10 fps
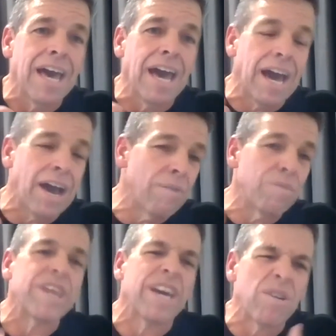
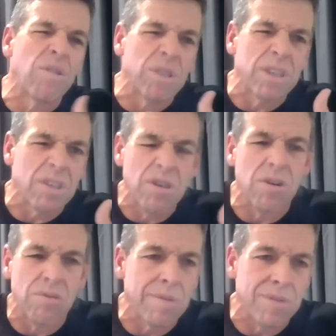what they call an
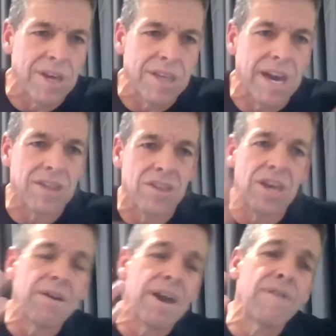internal representation.
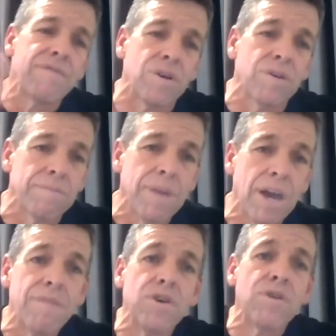So our
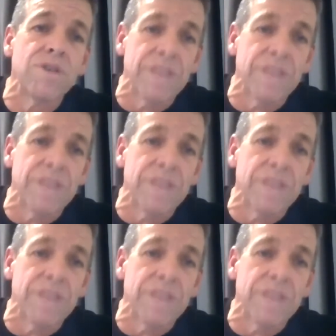view of